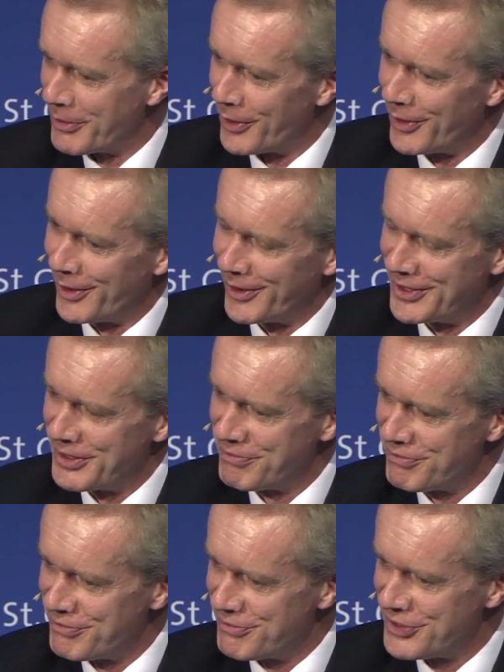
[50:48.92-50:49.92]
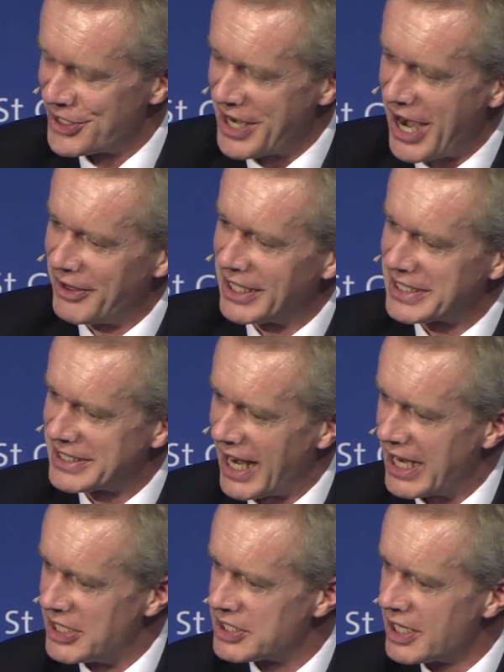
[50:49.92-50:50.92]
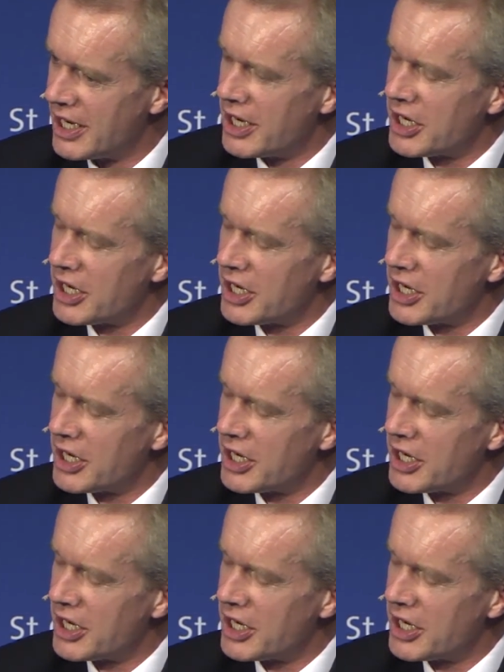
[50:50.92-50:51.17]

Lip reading: more generic sense,